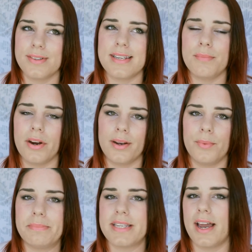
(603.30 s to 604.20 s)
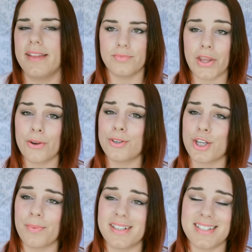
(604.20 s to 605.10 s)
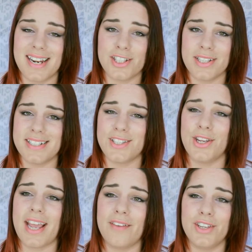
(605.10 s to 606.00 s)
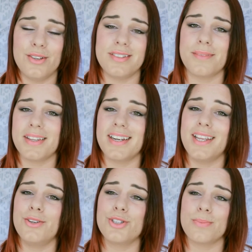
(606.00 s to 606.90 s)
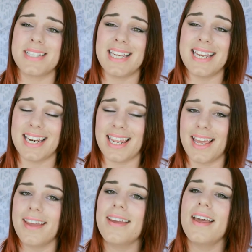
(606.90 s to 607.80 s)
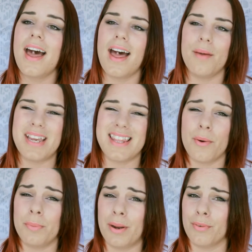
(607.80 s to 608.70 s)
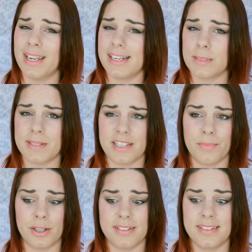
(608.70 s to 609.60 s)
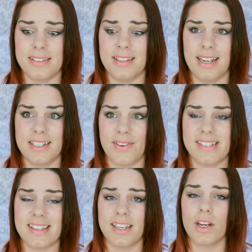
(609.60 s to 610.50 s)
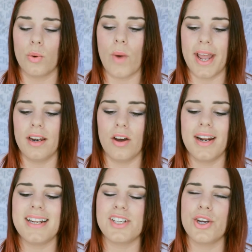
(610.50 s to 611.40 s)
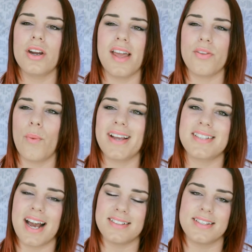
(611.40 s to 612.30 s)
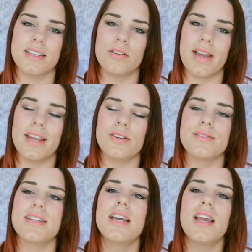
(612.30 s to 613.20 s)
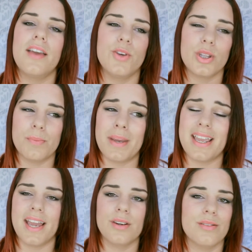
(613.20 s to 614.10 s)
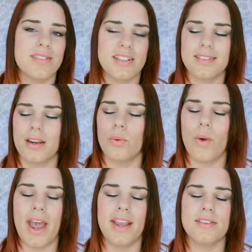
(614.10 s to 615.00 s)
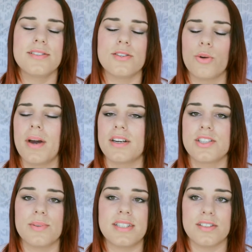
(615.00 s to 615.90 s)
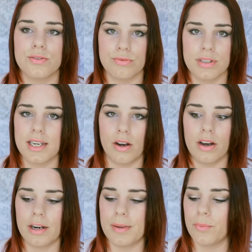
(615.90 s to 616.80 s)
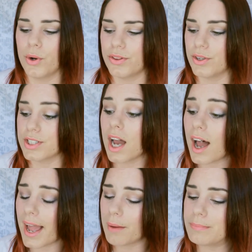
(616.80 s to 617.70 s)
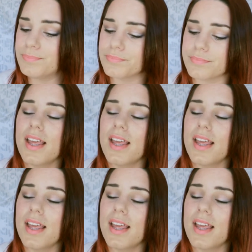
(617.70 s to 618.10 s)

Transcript: it's an American website. They don't shop internationally, so you'd have to use something like YouShop to get it here, um, and that would be really expensive because, let's face it, they're going to weigh a lot. Unless you have got like the wax tarts and little candles, if you have got the big candles, they're just going to weigh so much, so it's just really not going to be worth your time.